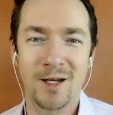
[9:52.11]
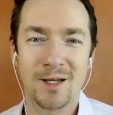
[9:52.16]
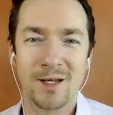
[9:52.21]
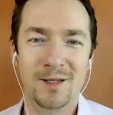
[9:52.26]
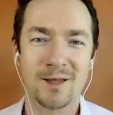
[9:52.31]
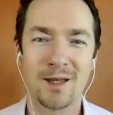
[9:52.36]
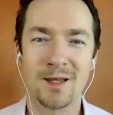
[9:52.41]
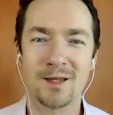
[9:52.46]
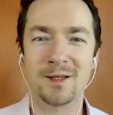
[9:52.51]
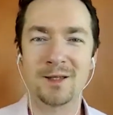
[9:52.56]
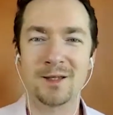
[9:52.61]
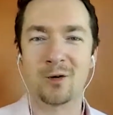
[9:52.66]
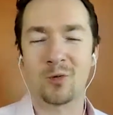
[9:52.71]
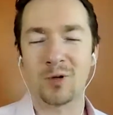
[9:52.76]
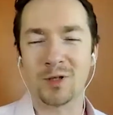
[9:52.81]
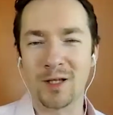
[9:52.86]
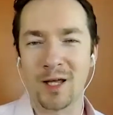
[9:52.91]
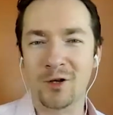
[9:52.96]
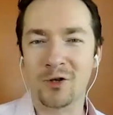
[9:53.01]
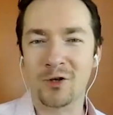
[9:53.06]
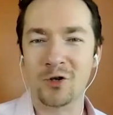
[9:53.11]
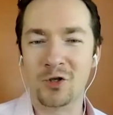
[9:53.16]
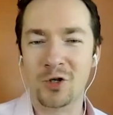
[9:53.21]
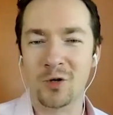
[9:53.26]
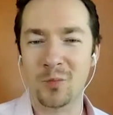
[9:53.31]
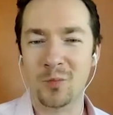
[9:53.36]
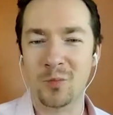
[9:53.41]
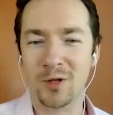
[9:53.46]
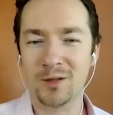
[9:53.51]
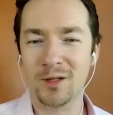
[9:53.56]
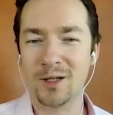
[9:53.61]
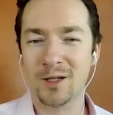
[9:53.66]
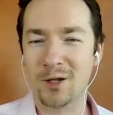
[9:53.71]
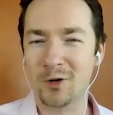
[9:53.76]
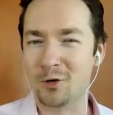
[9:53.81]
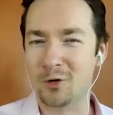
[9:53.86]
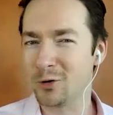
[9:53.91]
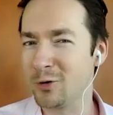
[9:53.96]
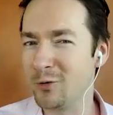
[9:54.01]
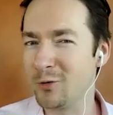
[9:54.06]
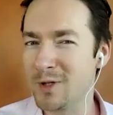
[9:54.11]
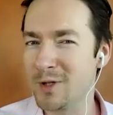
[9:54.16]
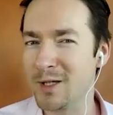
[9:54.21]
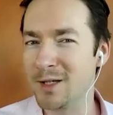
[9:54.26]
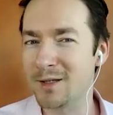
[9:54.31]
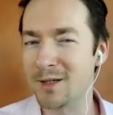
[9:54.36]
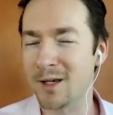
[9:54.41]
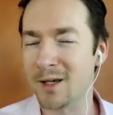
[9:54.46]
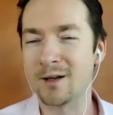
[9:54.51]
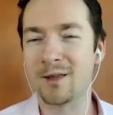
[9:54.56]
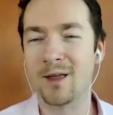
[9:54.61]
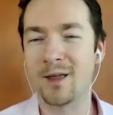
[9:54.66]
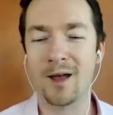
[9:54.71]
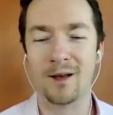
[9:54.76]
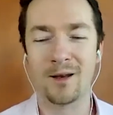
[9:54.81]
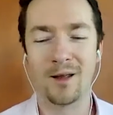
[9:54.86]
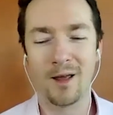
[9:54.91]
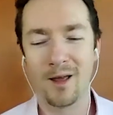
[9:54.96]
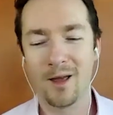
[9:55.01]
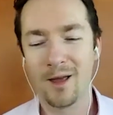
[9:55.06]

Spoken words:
It's the relationship building, and you're losing sight of that.